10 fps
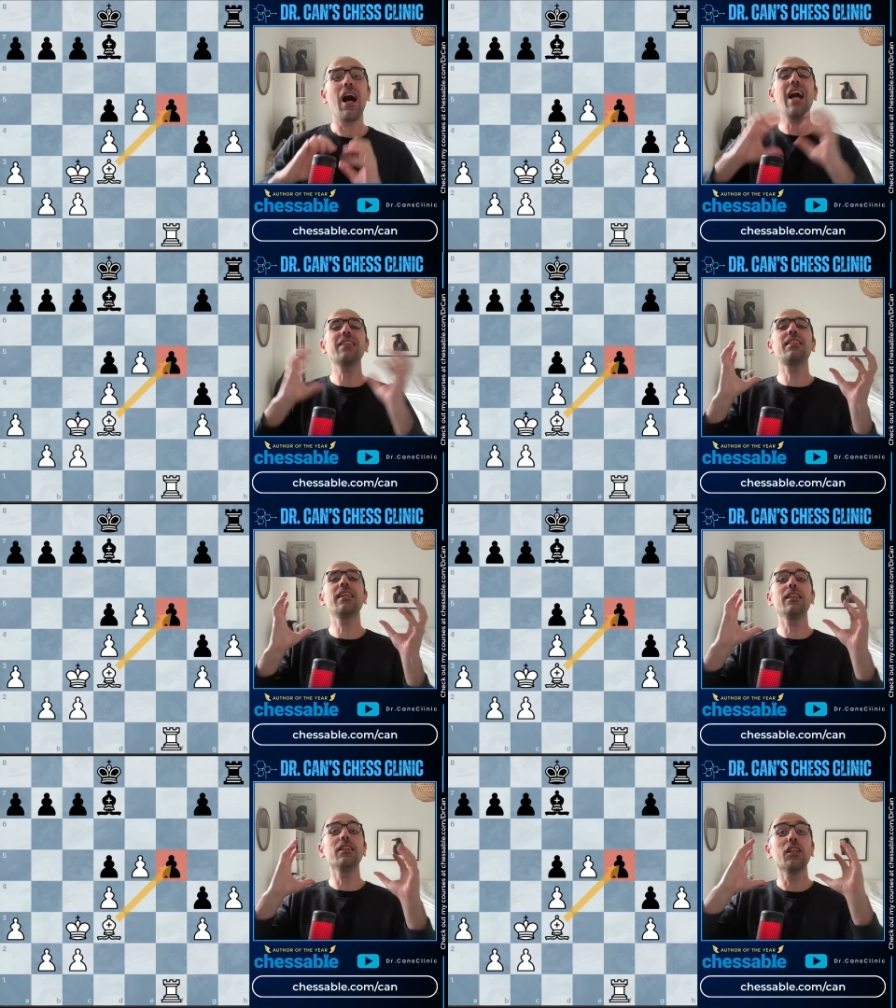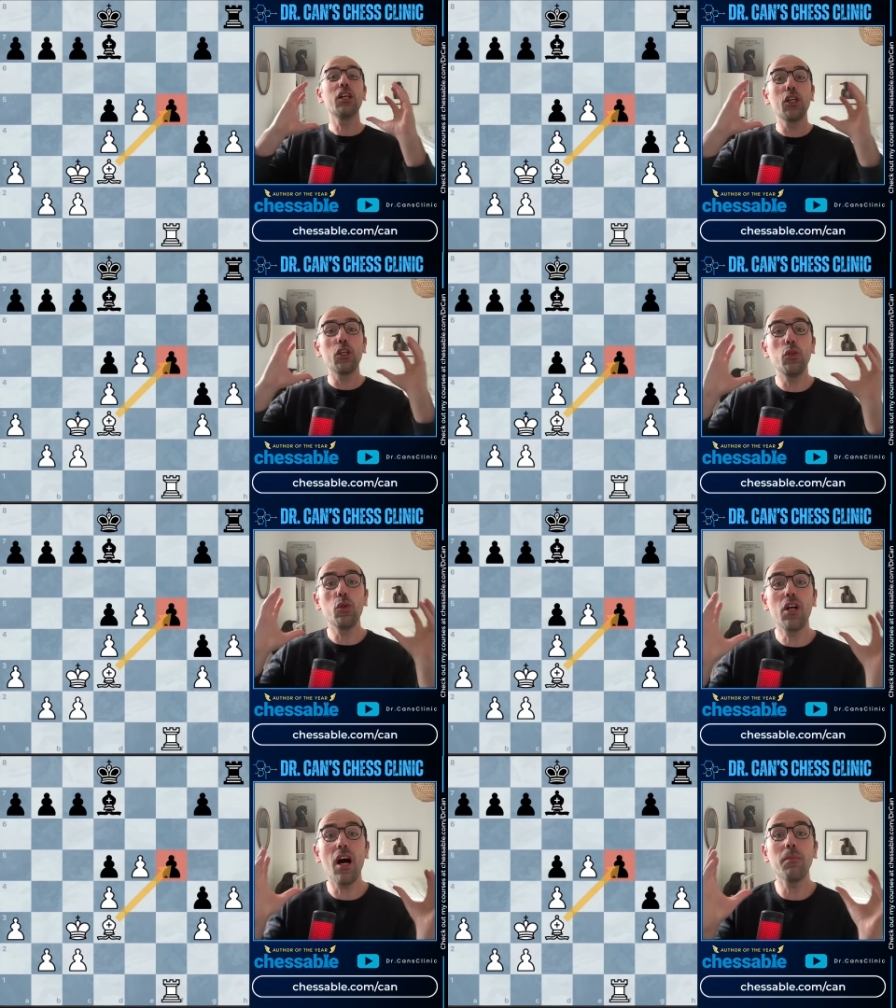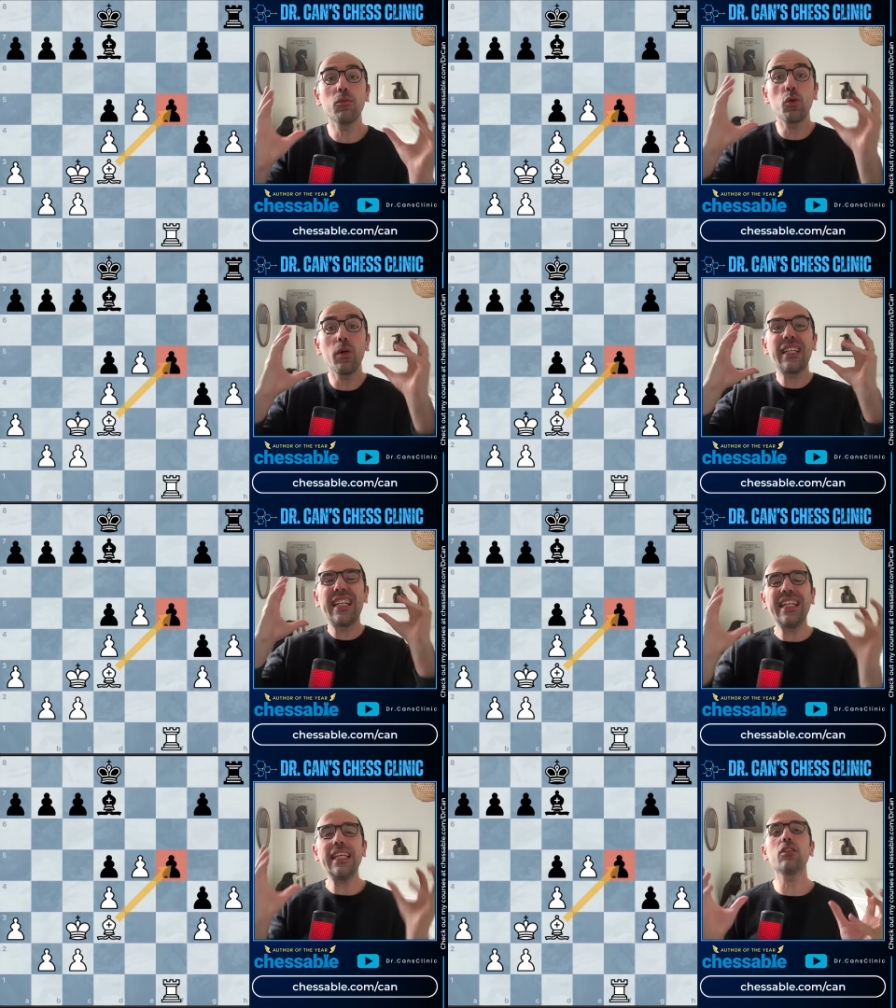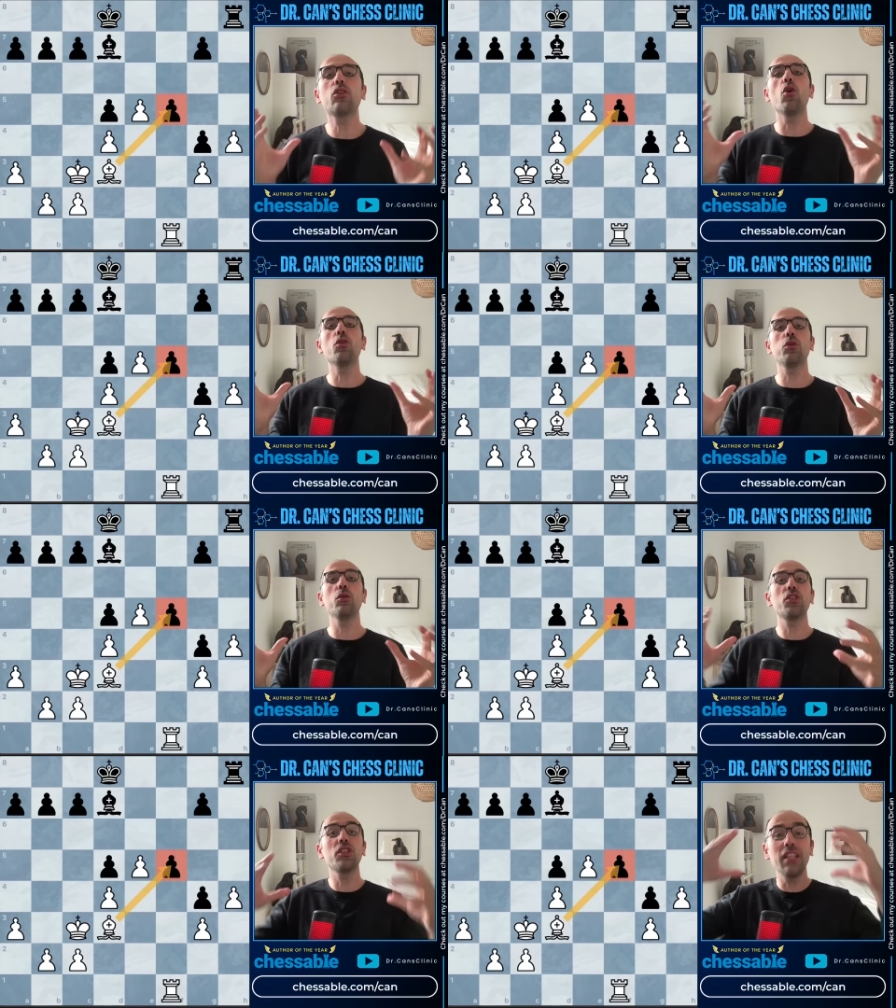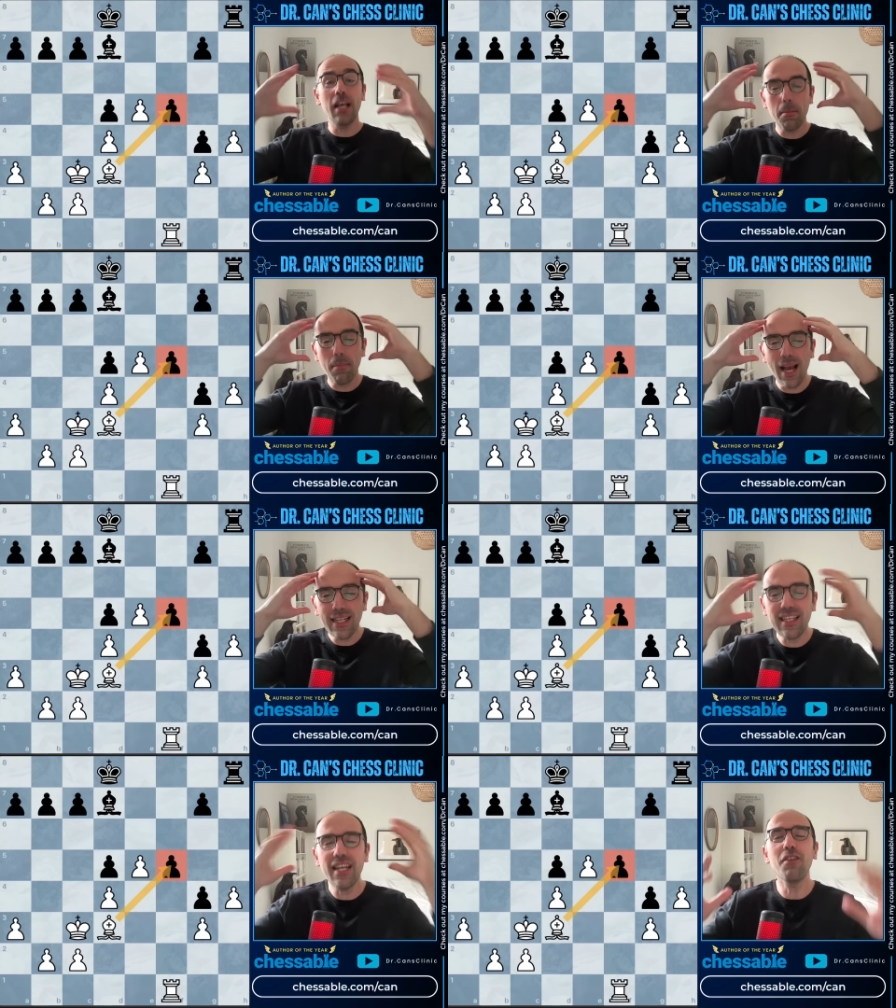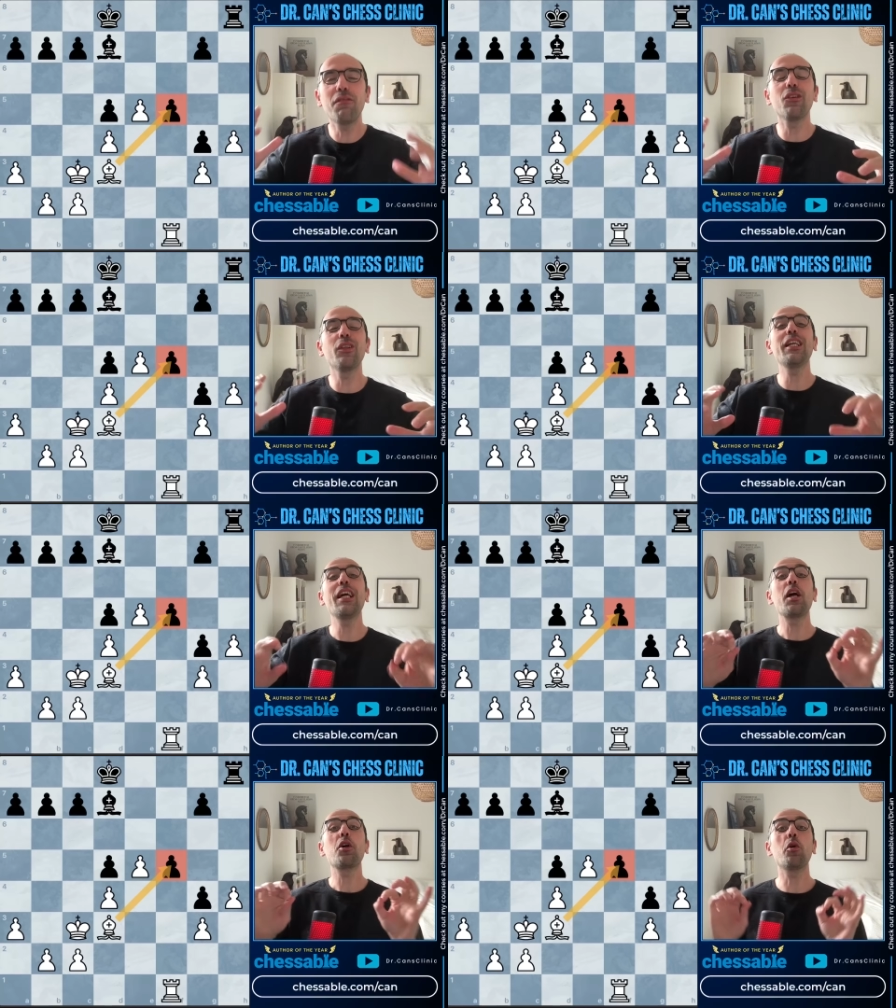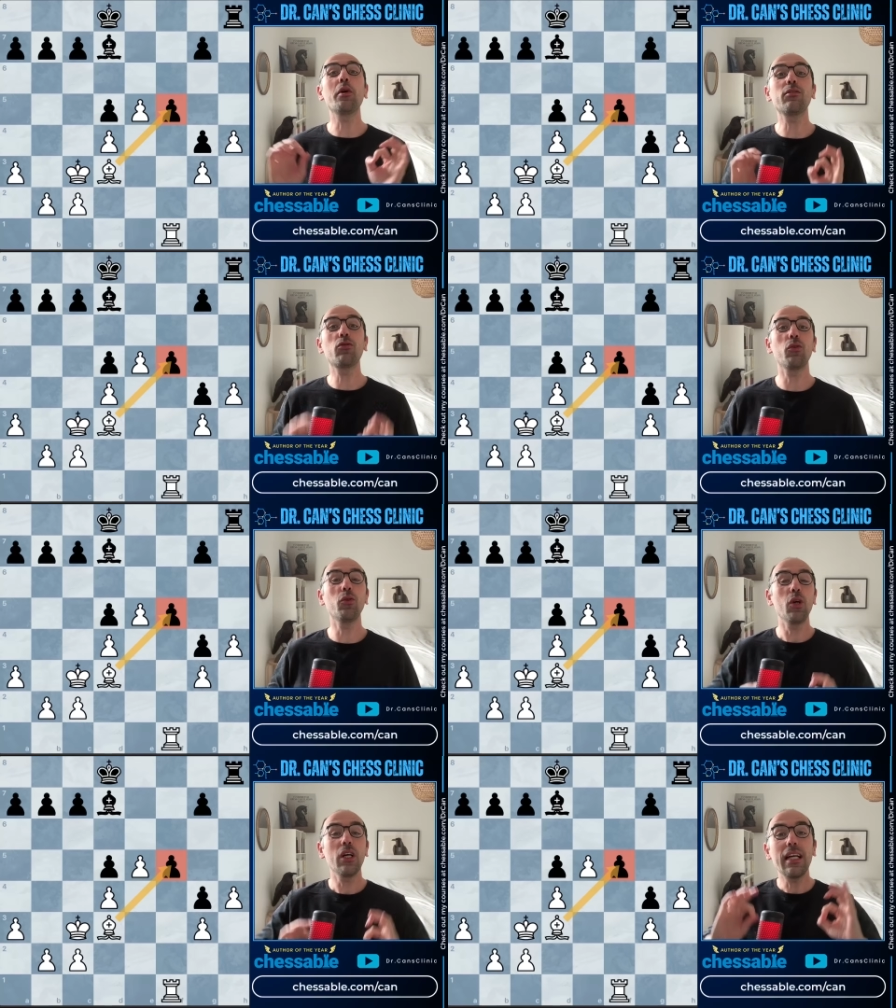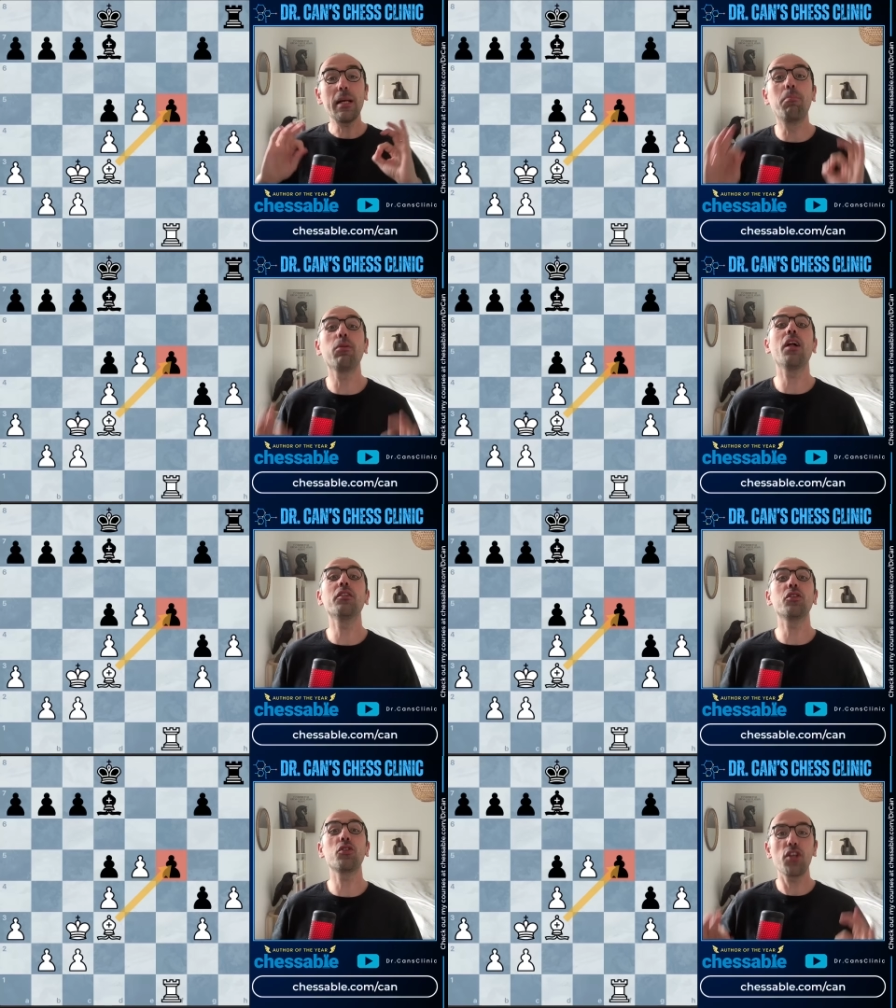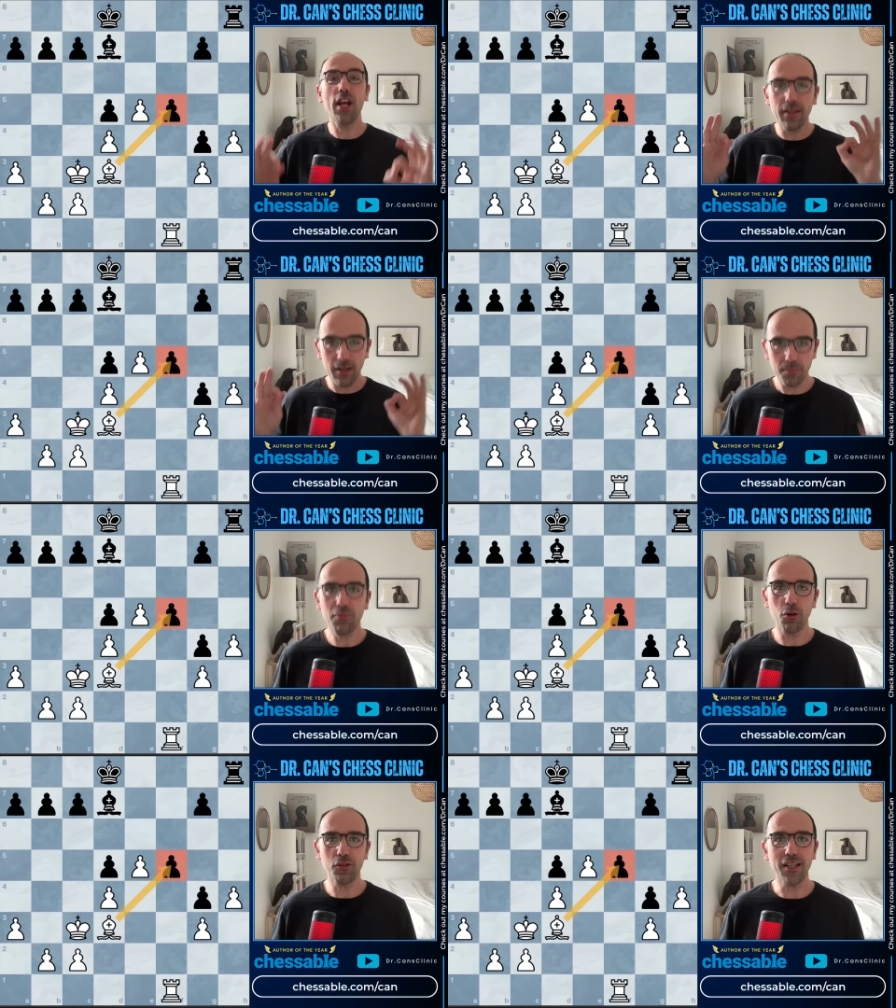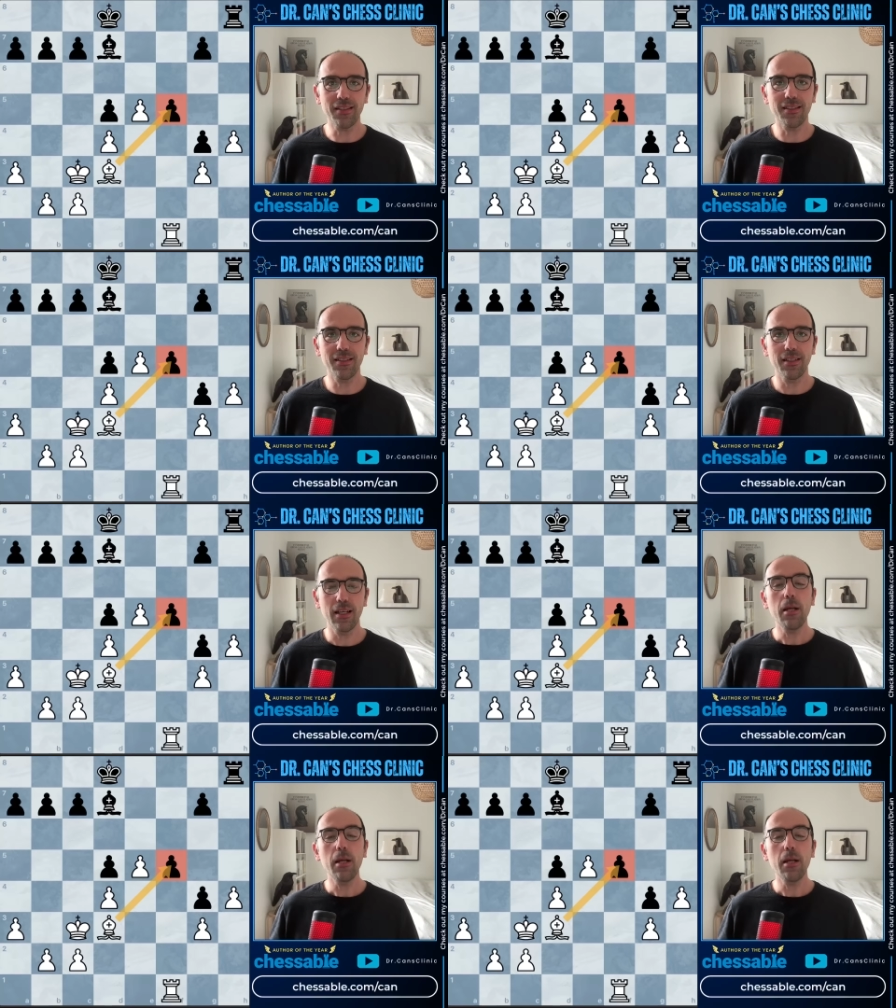until you come to a clear conclusion by carefully going through a blunder check process.